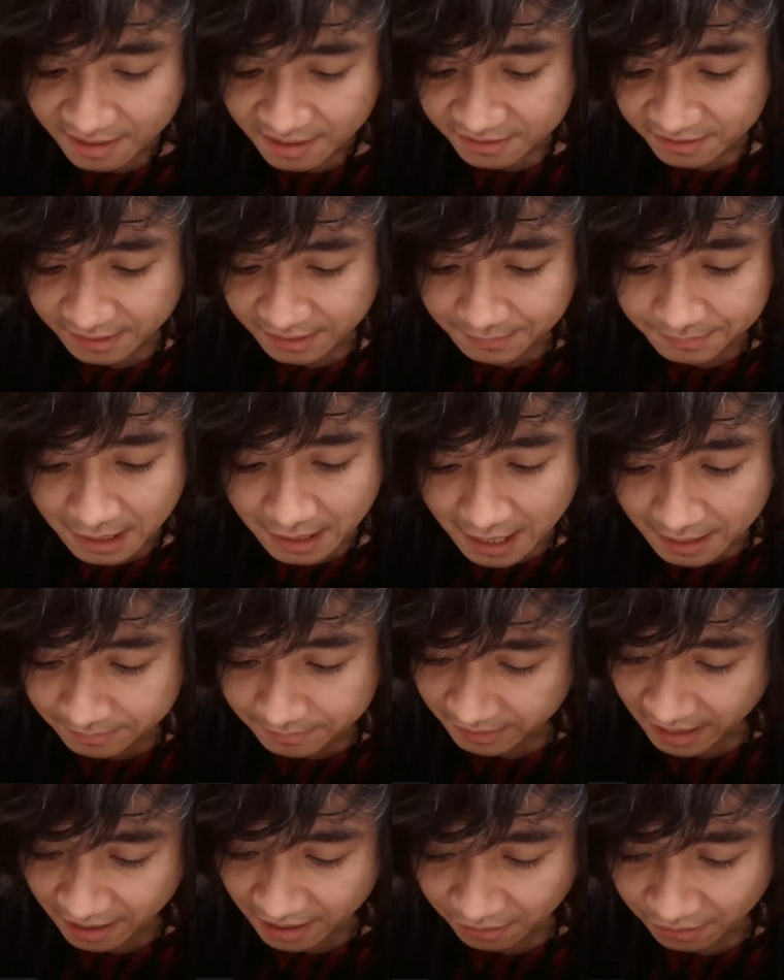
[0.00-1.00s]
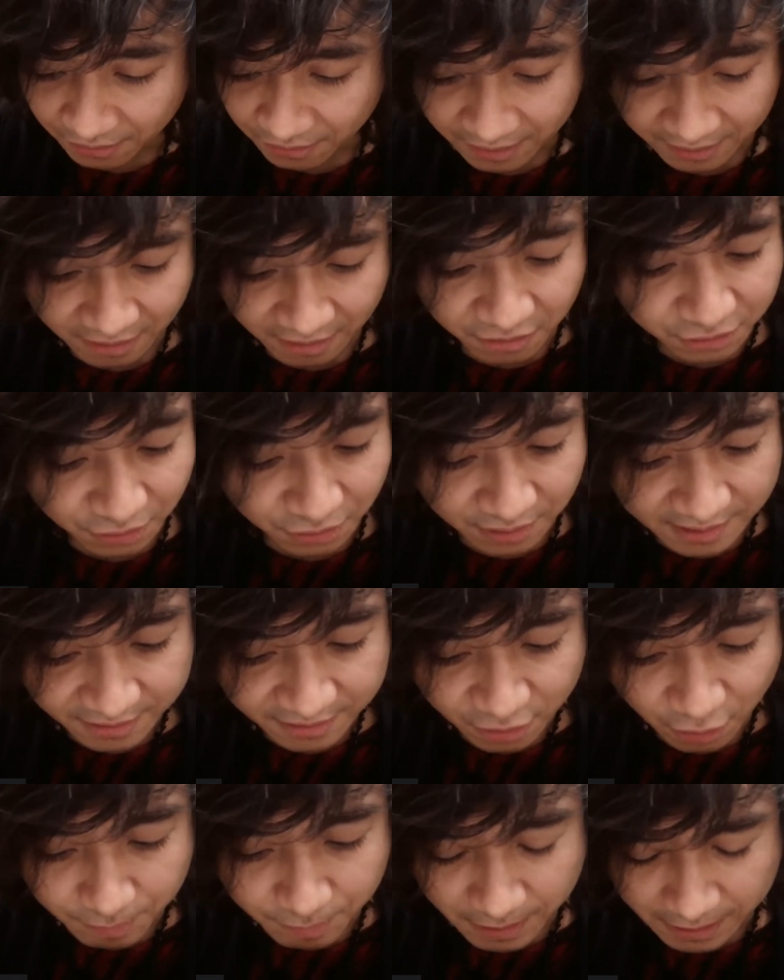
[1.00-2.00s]
Some time now, and although I
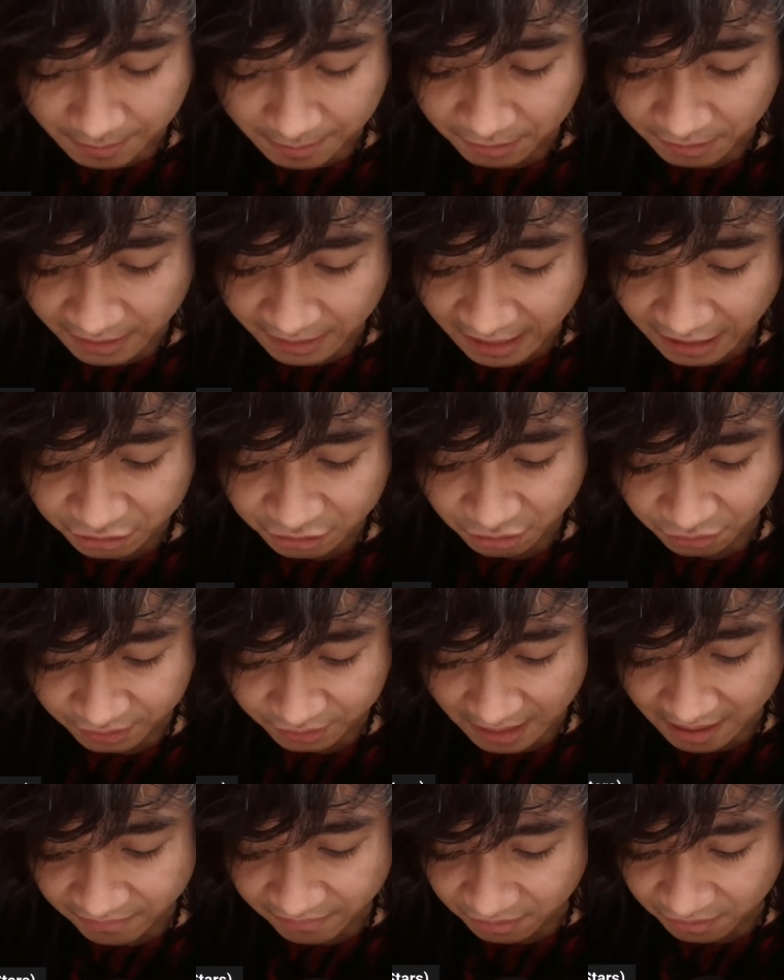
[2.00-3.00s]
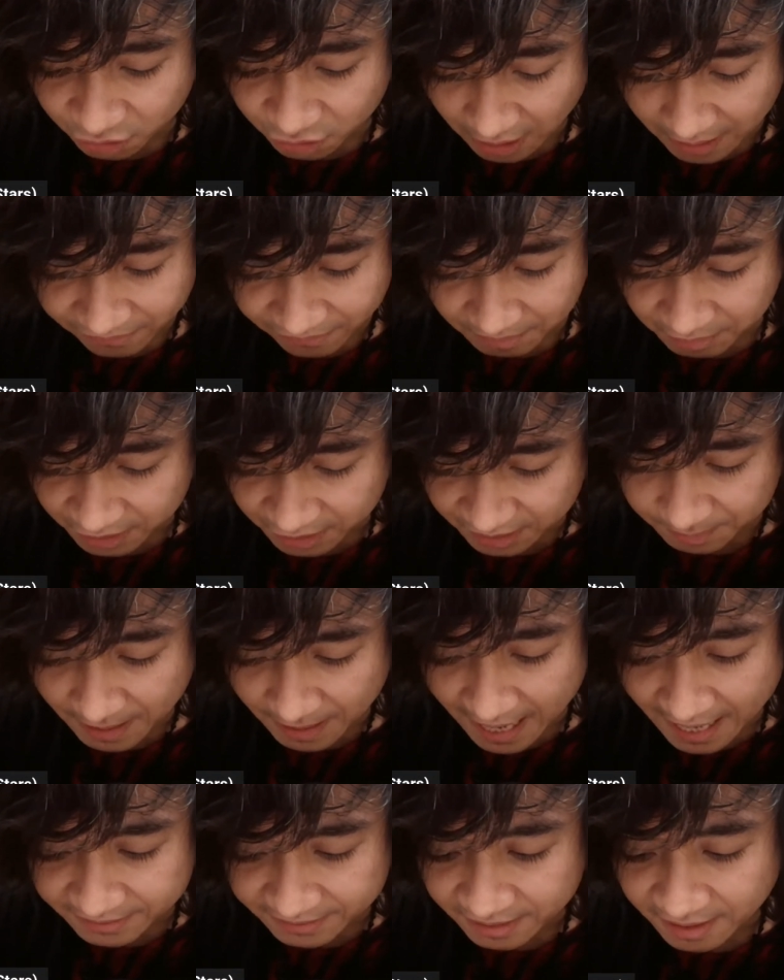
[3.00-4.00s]
still pick up the occasional job from
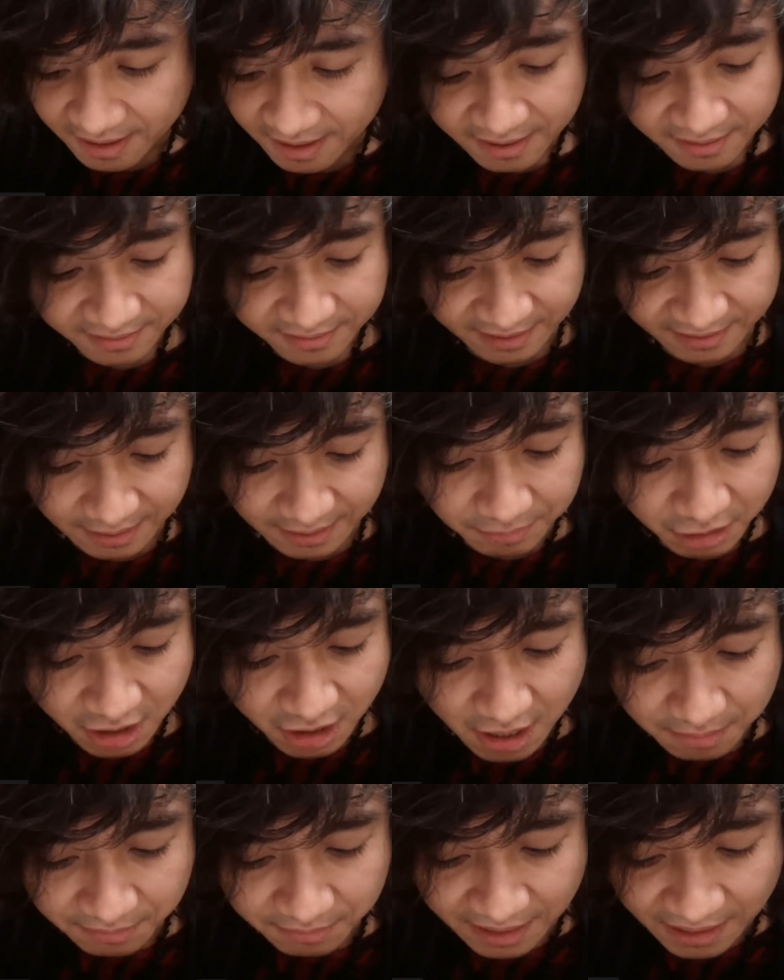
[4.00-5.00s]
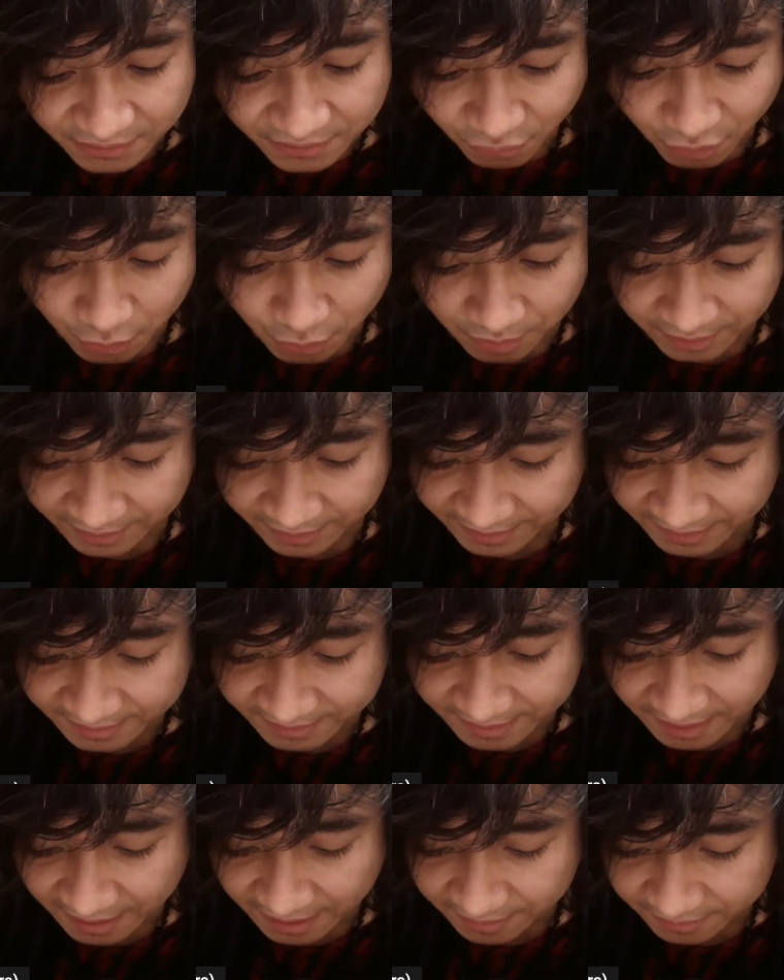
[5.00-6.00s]
dispatch, they seem to come less frequently these
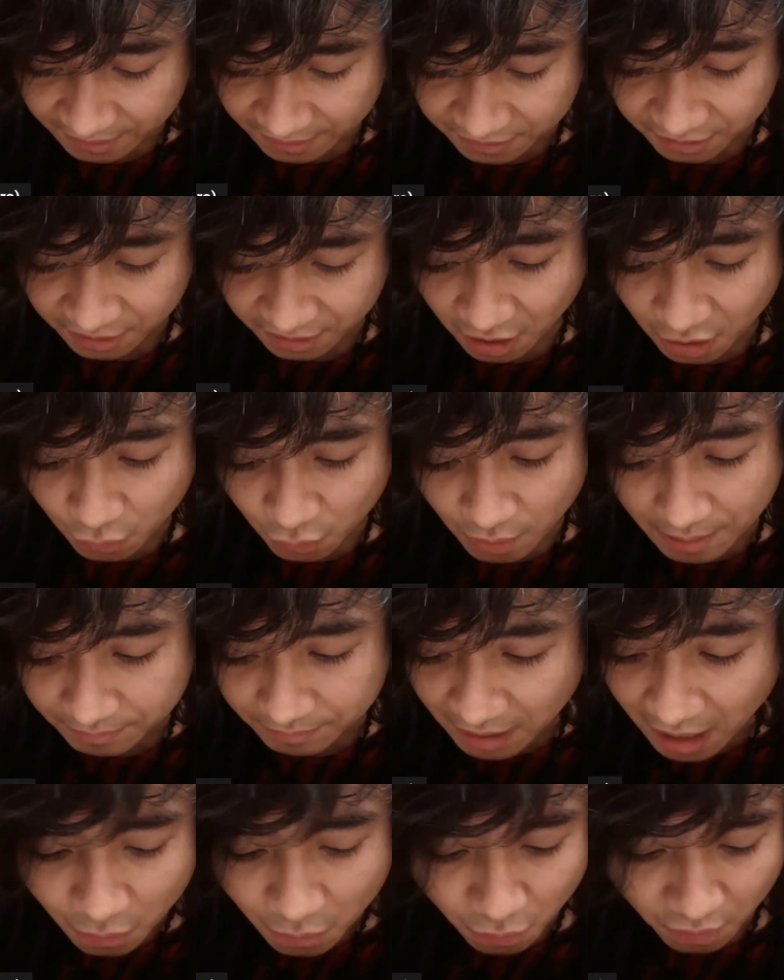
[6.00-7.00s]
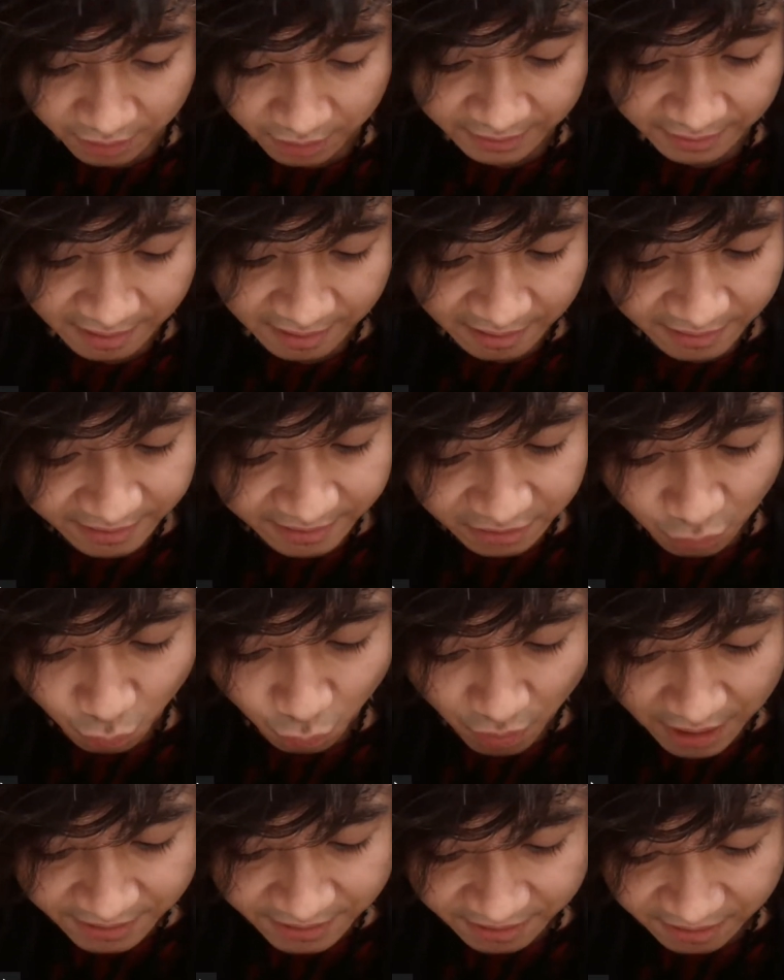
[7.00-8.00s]
days. And so when I'm not working, I like to
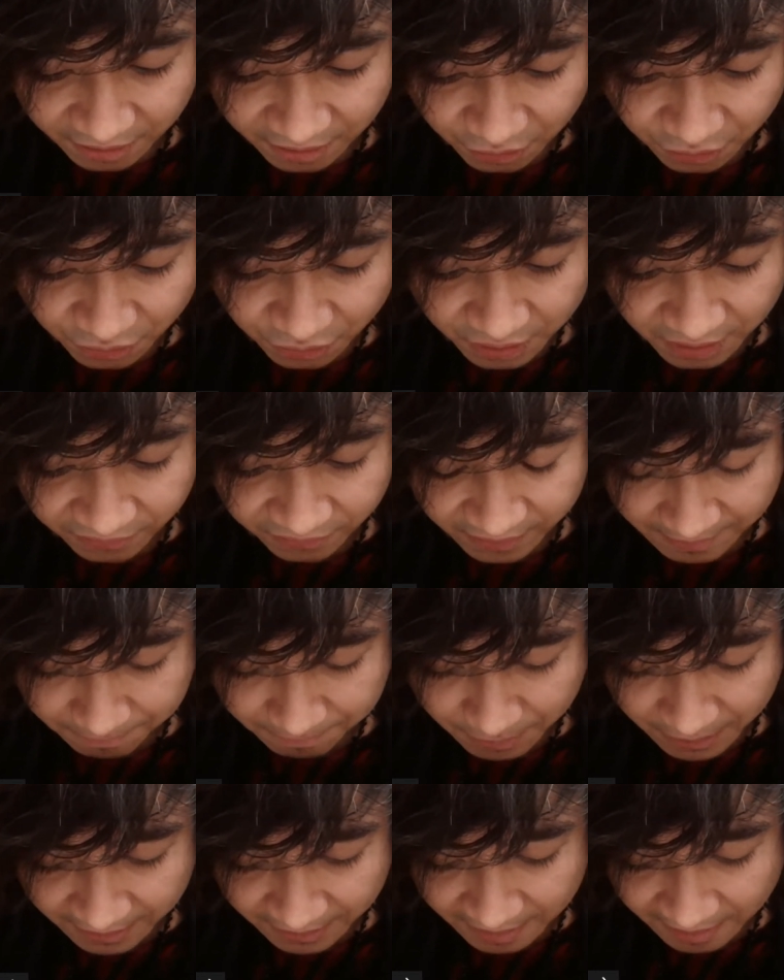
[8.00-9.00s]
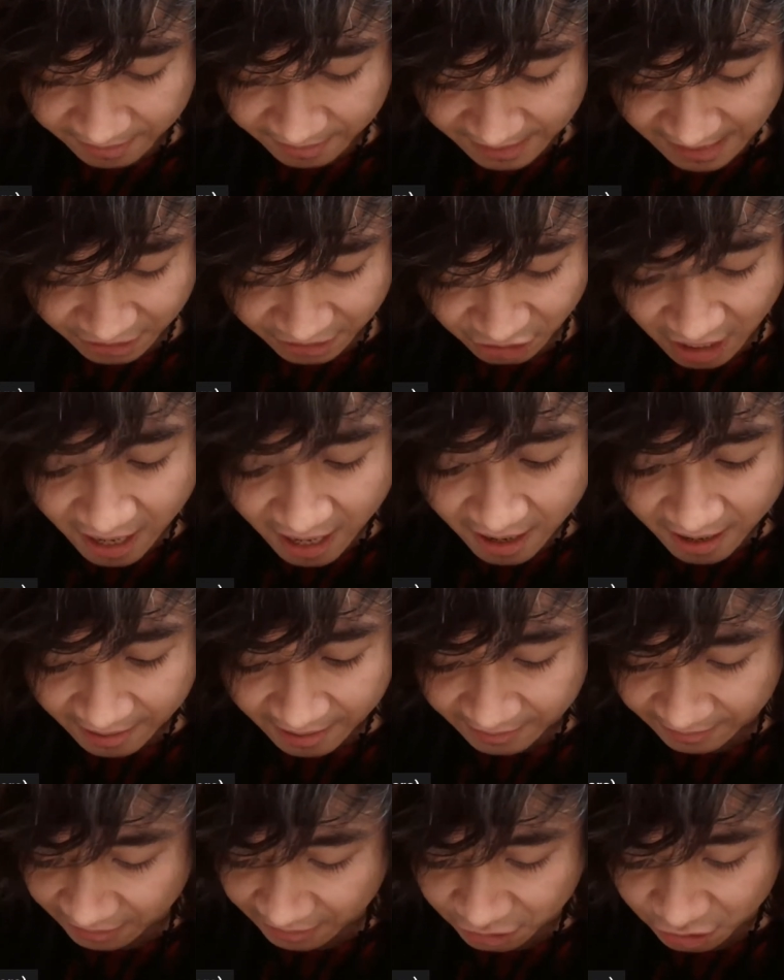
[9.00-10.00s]
wedge the gear shift in
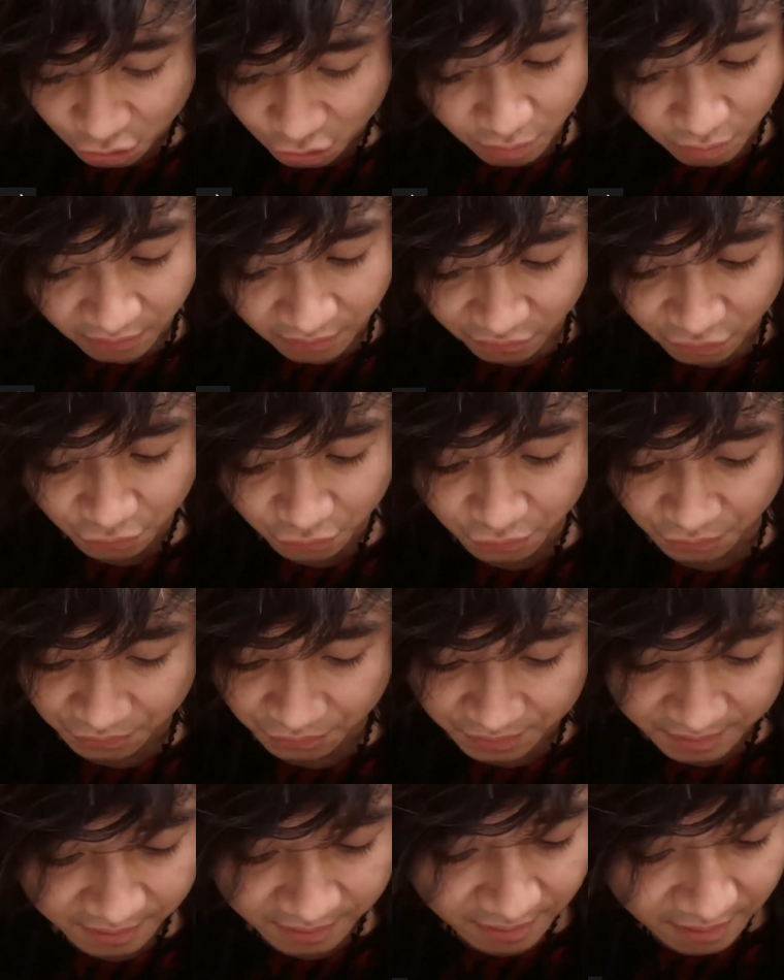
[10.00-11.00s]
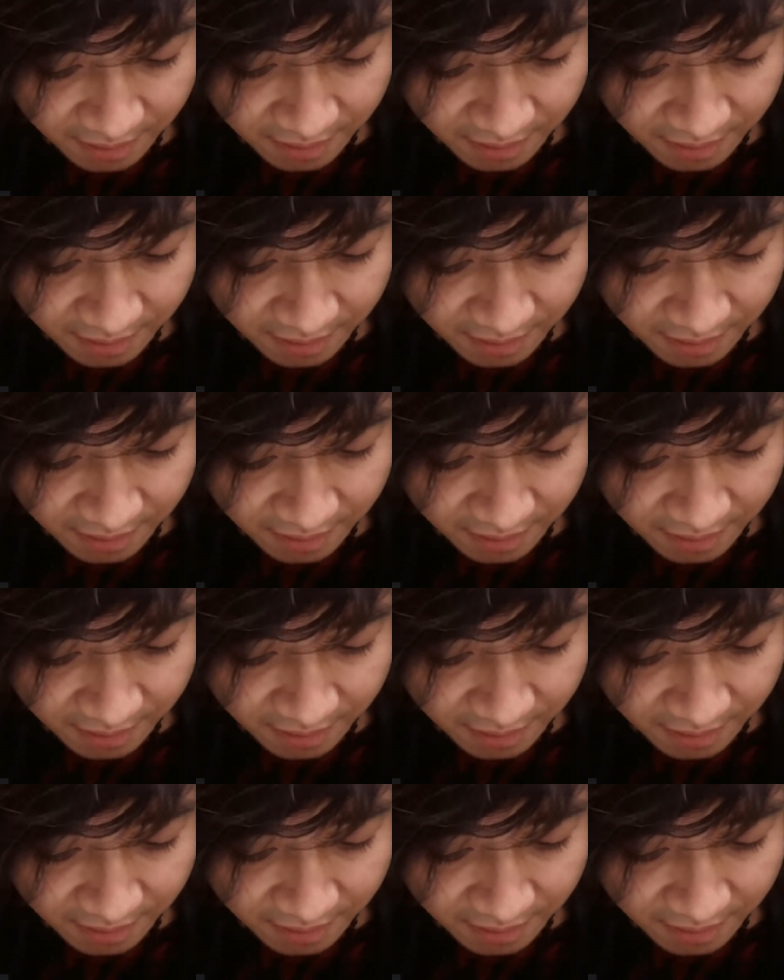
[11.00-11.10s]
P-I and just sort of cruise.